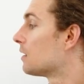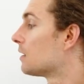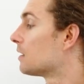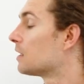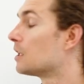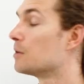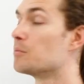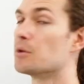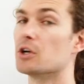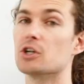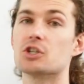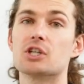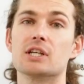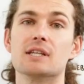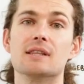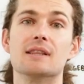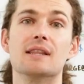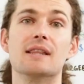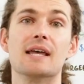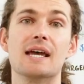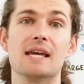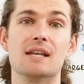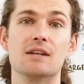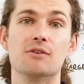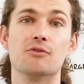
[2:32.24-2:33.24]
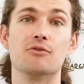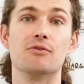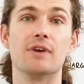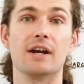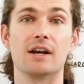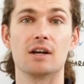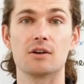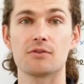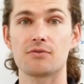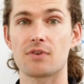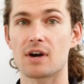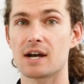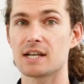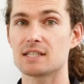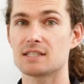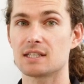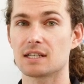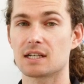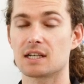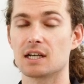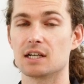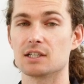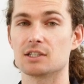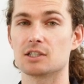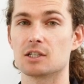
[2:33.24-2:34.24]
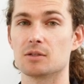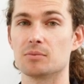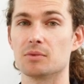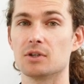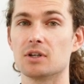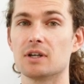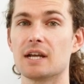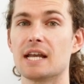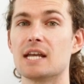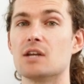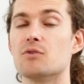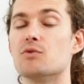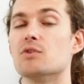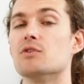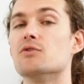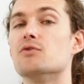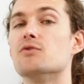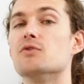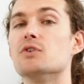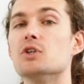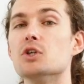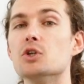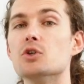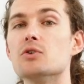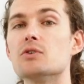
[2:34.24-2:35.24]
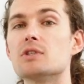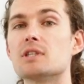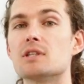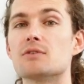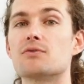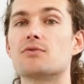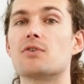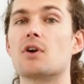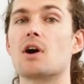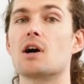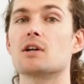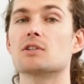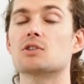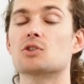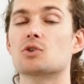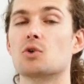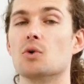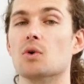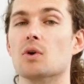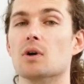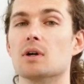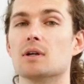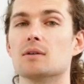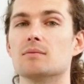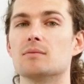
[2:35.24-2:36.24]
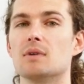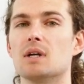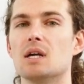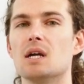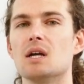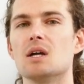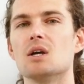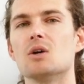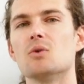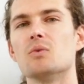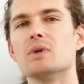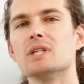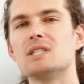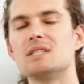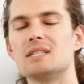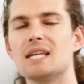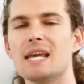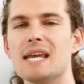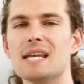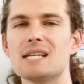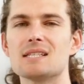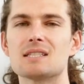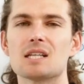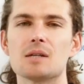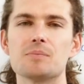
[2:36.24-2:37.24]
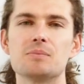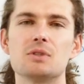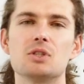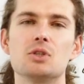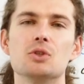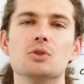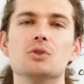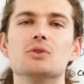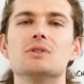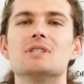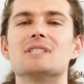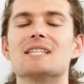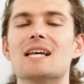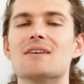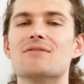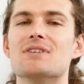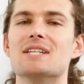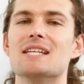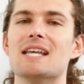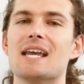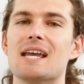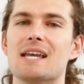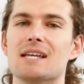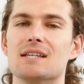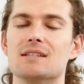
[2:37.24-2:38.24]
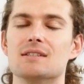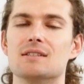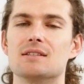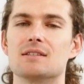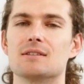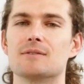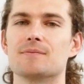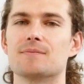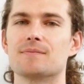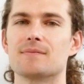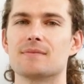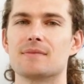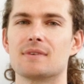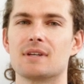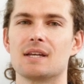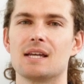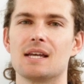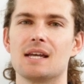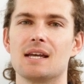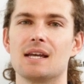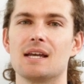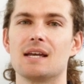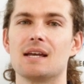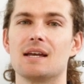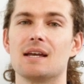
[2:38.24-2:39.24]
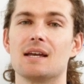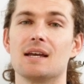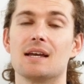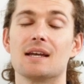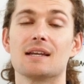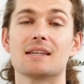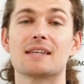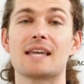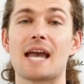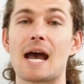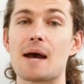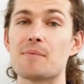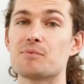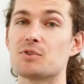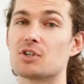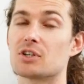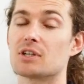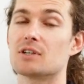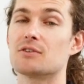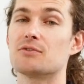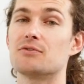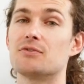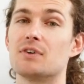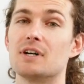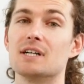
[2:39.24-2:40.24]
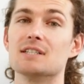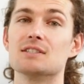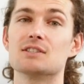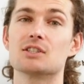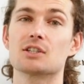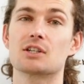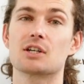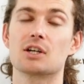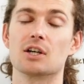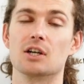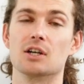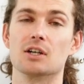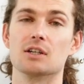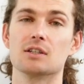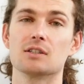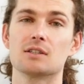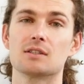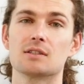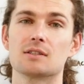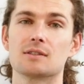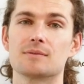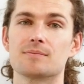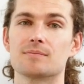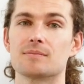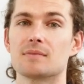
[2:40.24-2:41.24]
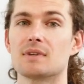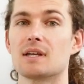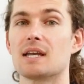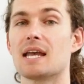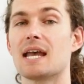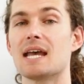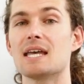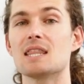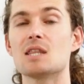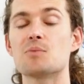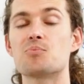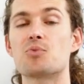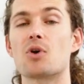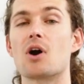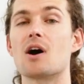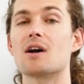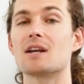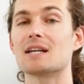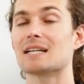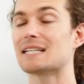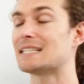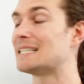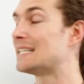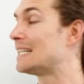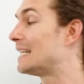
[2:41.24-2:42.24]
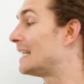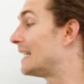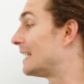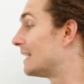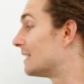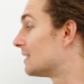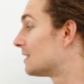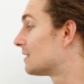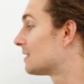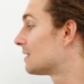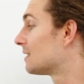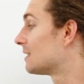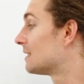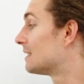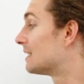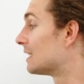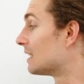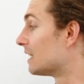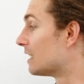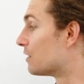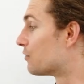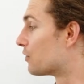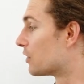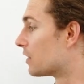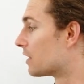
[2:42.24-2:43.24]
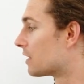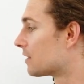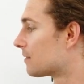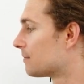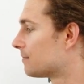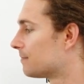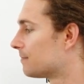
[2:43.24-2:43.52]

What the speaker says: The merchant then verifies the customer and reviews the fraud score, which takes up to 7 days. Capture of funds occurs, and the product is delivered.